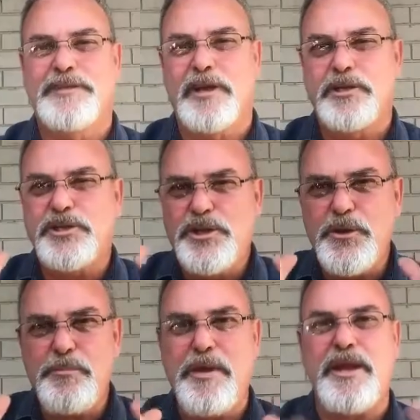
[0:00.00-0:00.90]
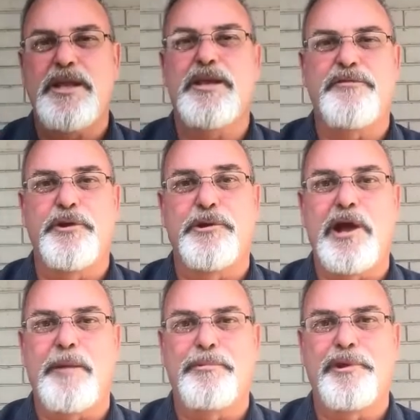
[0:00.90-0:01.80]
Are too many of your
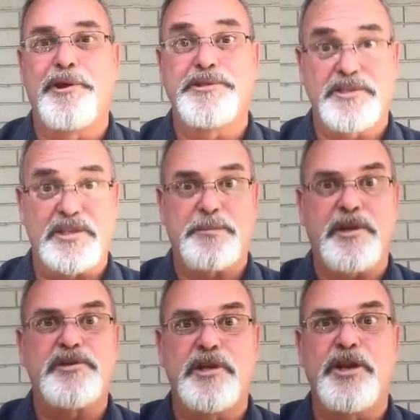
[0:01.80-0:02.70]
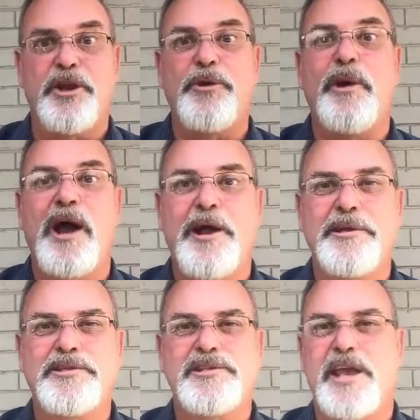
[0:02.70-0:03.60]
operators, especially new
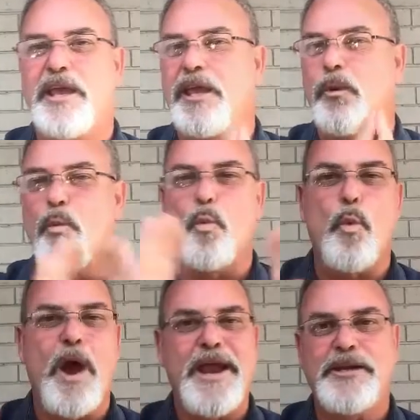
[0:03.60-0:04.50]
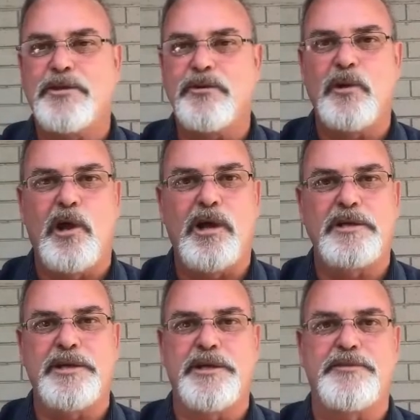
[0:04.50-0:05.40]
hires, taking way too
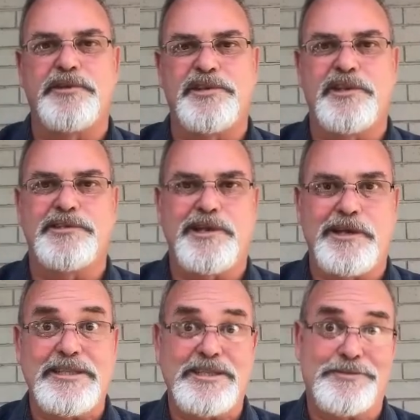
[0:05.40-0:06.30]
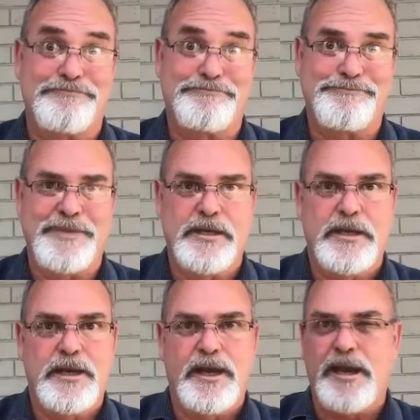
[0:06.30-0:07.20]
long to hit their sales targets?
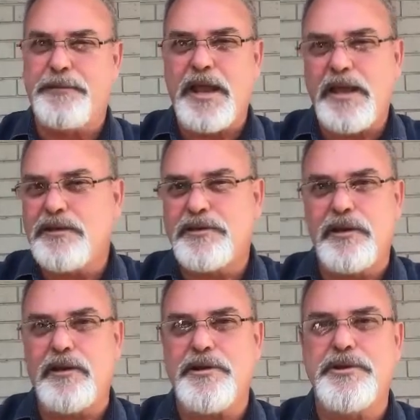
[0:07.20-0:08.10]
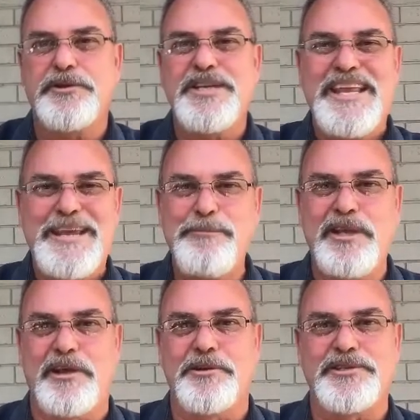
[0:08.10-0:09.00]
And are your team
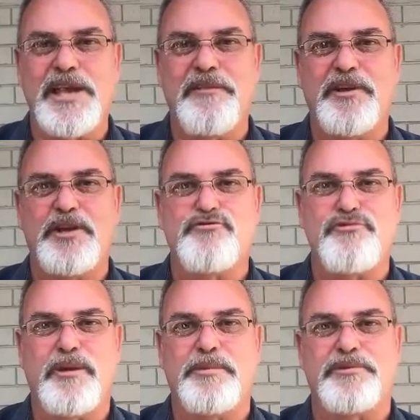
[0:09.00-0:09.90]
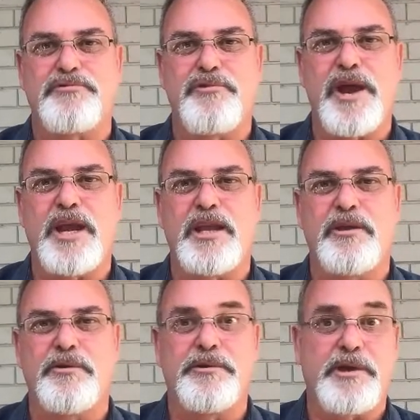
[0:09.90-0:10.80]
leaders having trouble
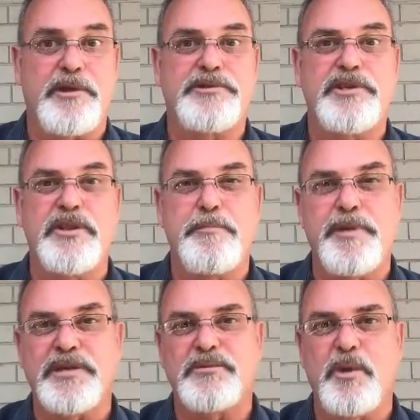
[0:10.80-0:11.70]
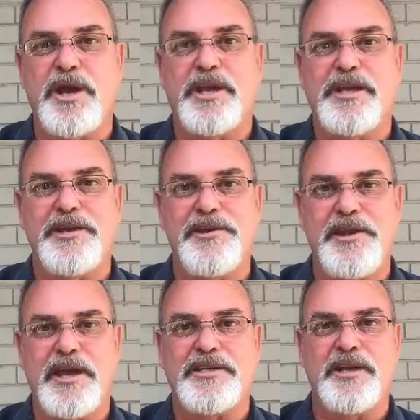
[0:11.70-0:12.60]
training or coaching the best way to
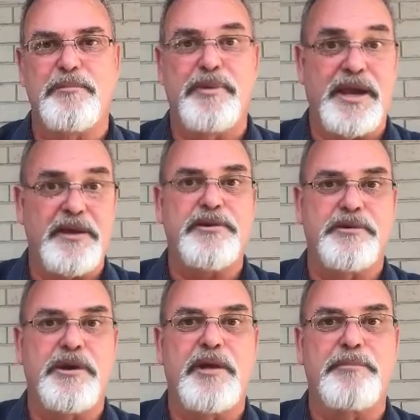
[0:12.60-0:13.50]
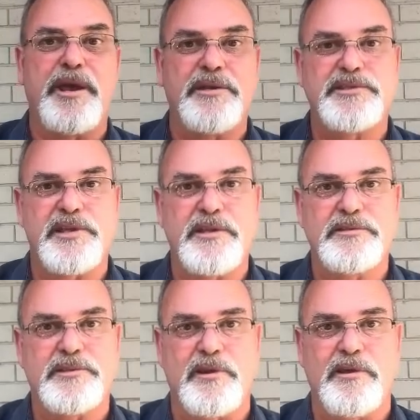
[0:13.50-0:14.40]
conduct inbound or outbound
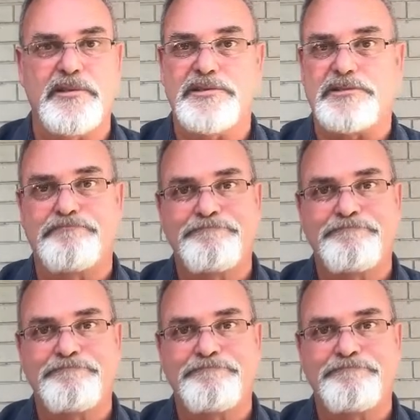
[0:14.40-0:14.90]
sales calls?